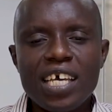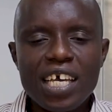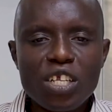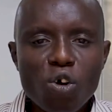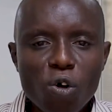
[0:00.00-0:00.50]

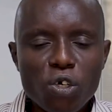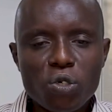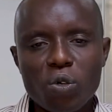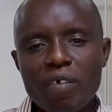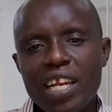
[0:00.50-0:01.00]
in the
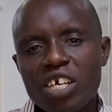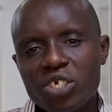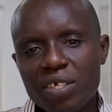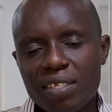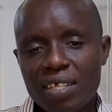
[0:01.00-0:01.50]
conduct of
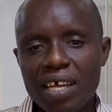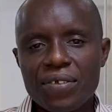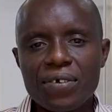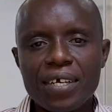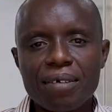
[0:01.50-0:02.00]
elections in
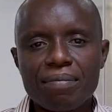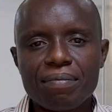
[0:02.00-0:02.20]
Nigeria.